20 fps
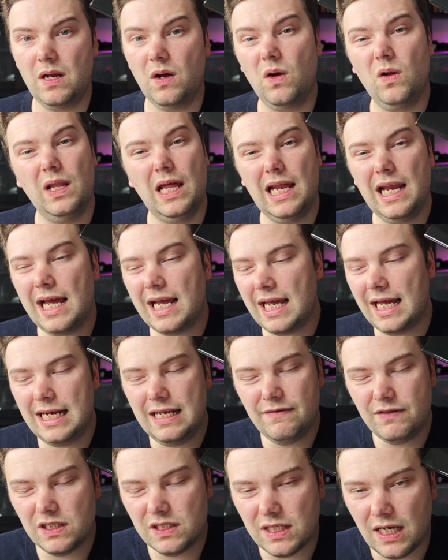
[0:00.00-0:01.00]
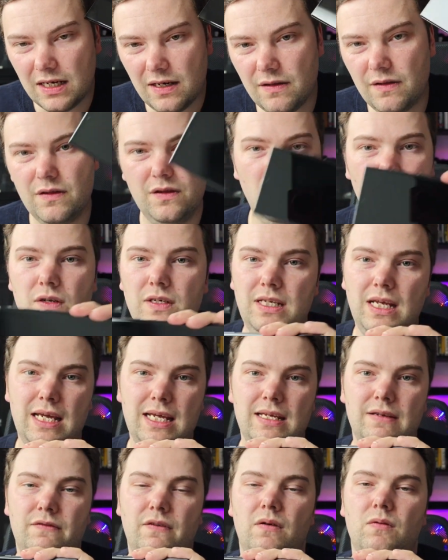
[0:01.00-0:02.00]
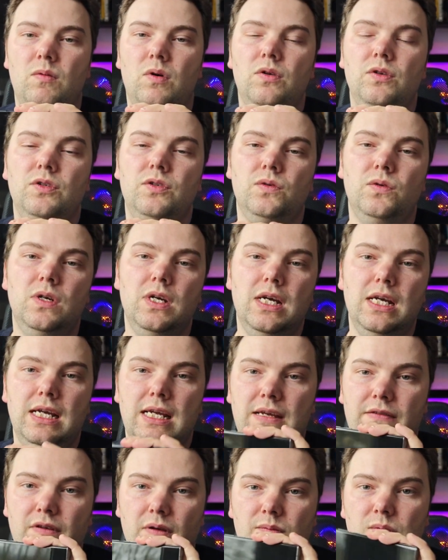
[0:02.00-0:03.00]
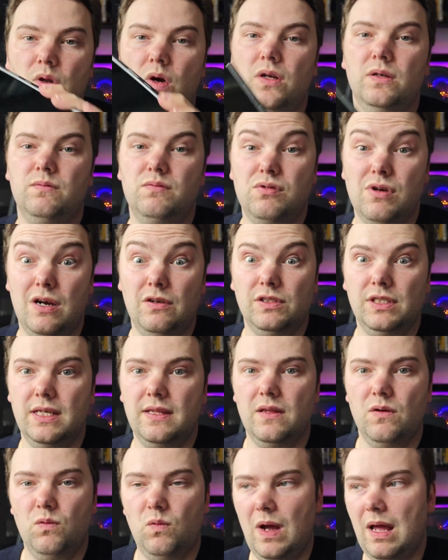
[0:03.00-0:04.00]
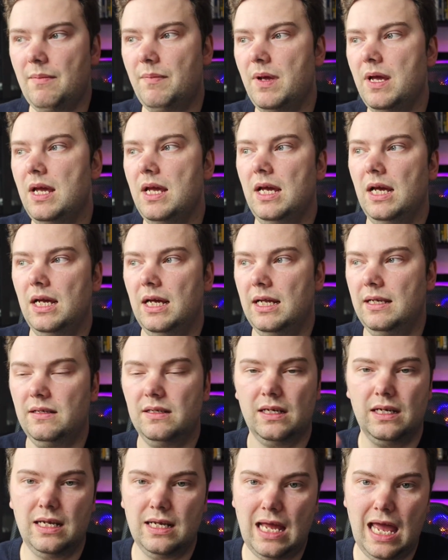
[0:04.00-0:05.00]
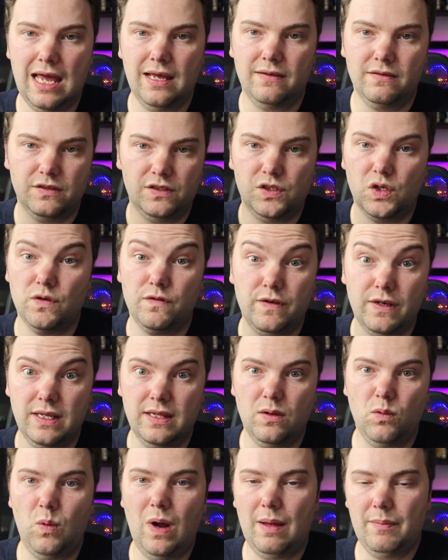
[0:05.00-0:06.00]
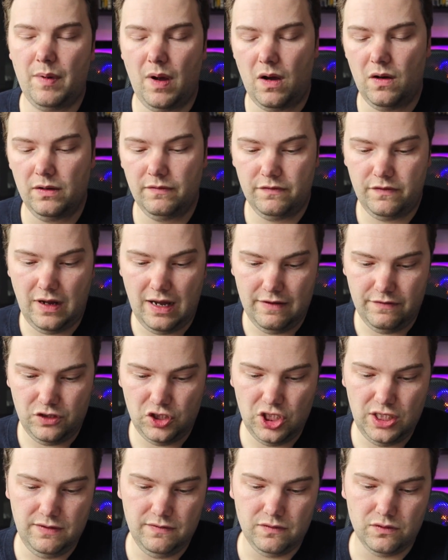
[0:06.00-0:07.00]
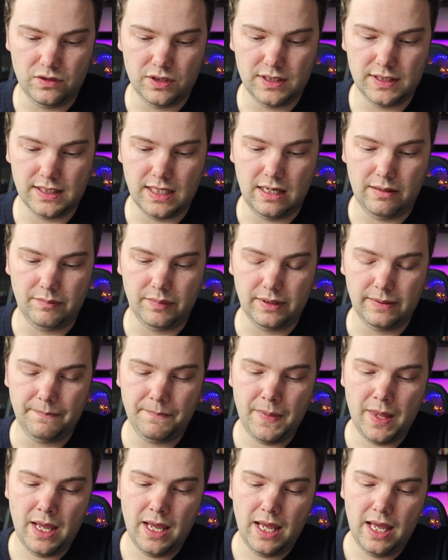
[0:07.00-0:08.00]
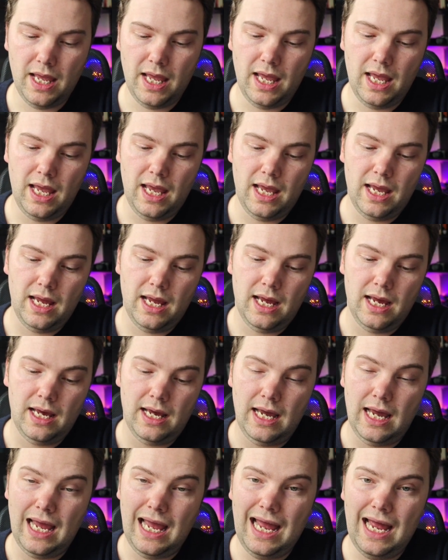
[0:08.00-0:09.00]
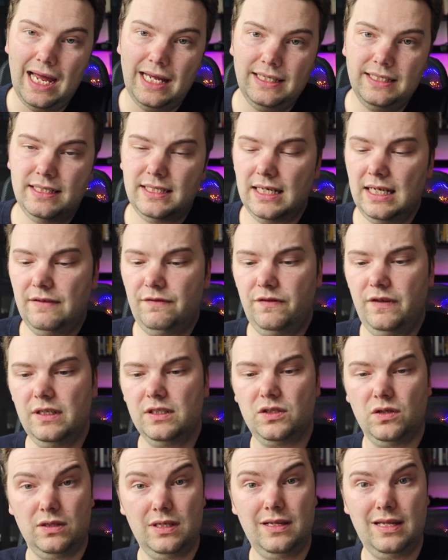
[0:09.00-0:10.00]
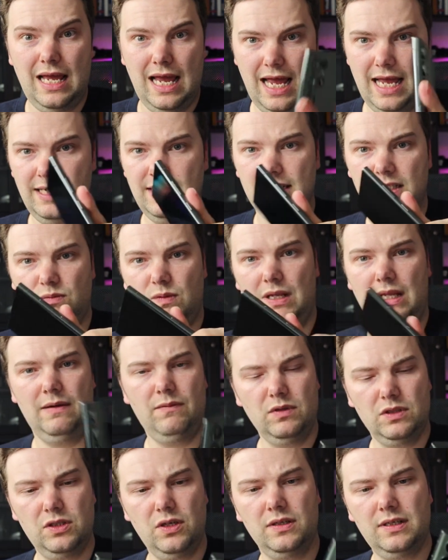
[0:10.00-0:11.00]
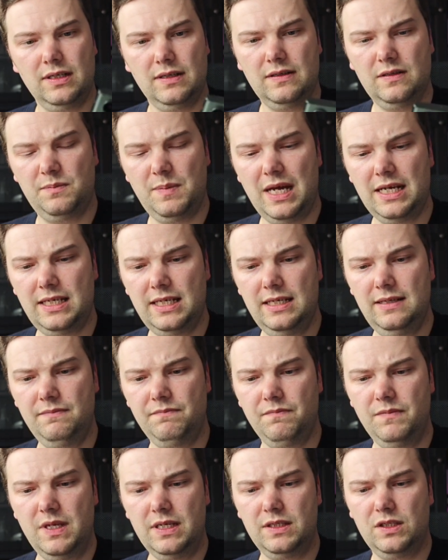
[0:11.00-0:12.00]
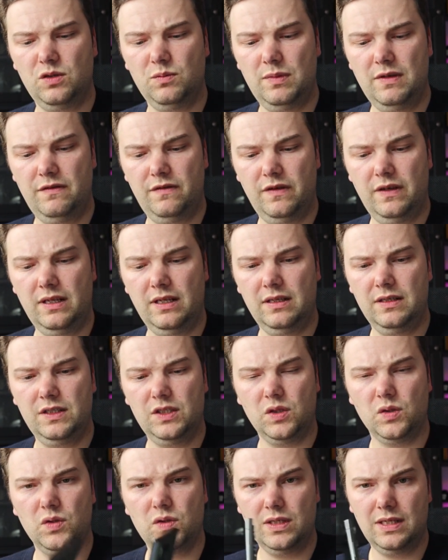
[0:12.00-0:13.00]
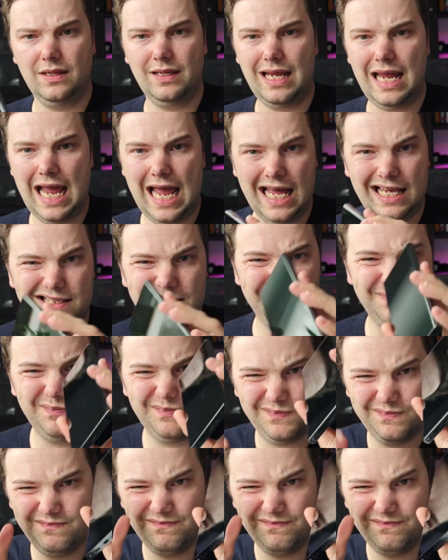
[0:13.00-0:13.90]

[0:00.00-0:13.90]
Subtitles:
at all. And I can even start a third day if I want to, if I'm not browsing the web and surfing the web on 5G, for example. And it feels good in the hand as well. I was not expecting this to be feeling so good in the hand,